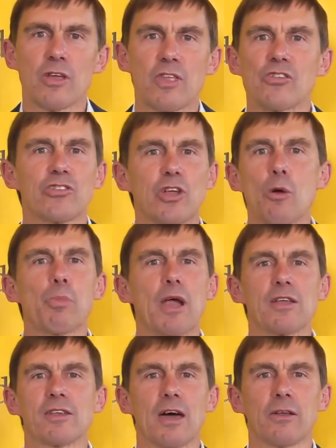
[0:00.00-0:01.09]
They just don't
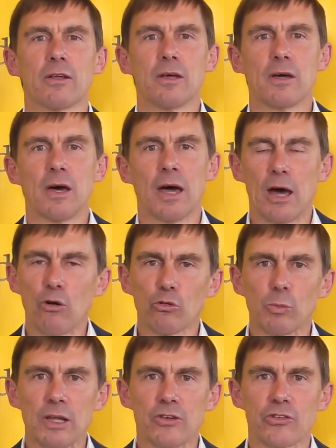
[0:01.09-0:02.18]
break down and
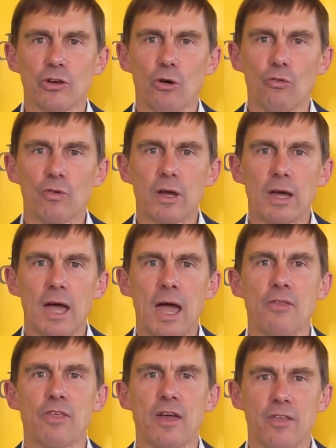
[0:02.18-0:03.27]
ultimately dissolve,
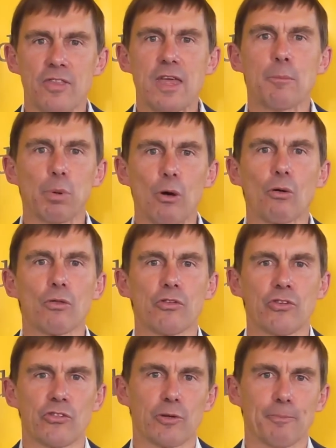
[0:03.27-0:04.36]
and they can then block the
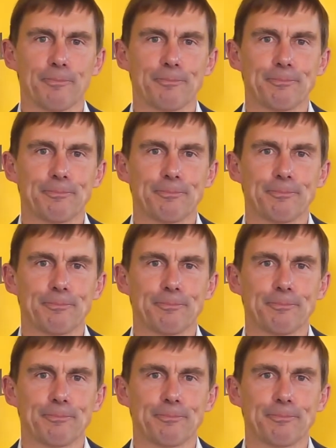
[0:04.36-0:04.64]
system.